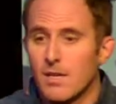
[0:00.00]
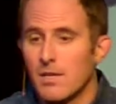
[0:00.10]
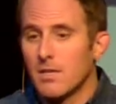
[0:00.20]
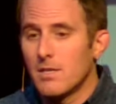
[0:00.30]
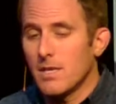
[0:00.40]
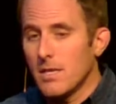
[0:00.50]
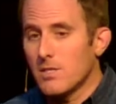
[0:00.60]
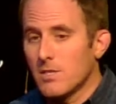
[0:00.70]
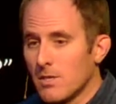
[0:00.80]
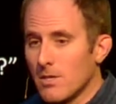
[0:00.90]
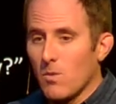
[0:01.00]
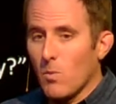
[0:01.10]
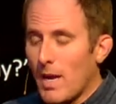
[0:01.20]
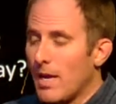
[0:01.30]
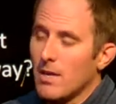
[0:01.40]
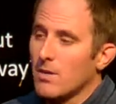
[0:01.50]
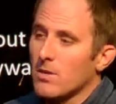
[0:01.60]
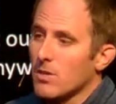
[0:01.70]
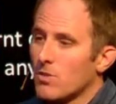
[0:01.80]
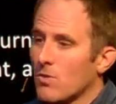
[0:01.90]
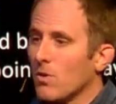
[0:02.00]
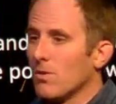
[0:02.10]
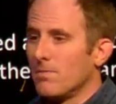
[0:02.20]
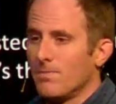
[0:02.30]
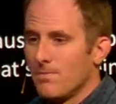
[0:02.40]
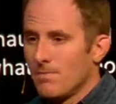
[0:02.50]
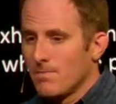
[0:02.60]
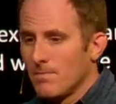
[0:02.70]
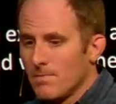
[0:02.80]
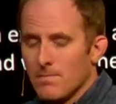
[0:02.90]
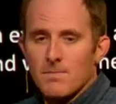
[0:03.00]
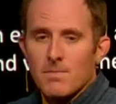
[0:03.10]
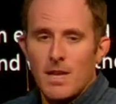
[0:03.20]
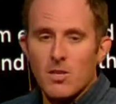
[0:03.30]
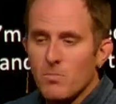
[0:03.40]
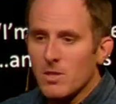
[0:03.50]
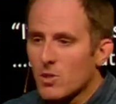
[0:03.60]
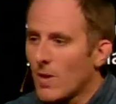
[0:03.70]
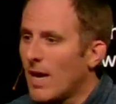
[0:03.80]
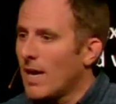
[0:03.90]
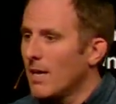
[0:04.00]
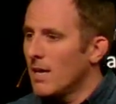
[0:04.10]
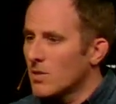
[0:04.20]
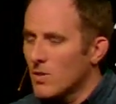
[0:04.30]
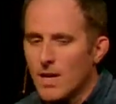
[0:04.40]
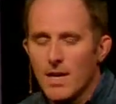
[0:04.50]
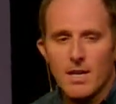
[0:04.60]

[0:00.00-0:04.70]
to get your weight under control. And you've been trying and trying and